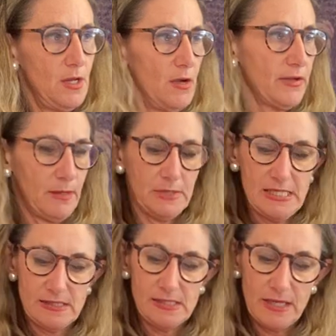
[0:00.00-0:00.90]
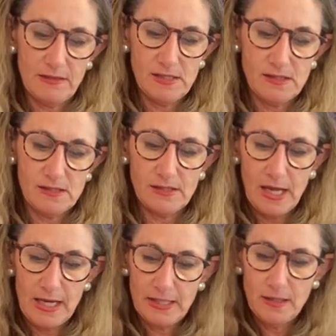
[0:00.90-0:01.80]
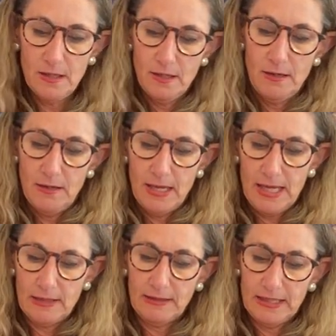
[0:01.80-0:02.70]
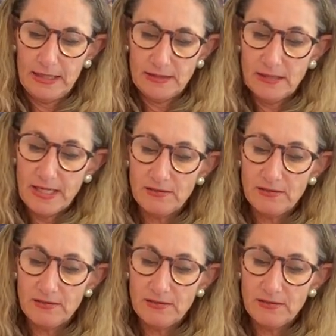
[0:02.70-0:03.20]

Okay, I'm gonna set this aside and let it get nice.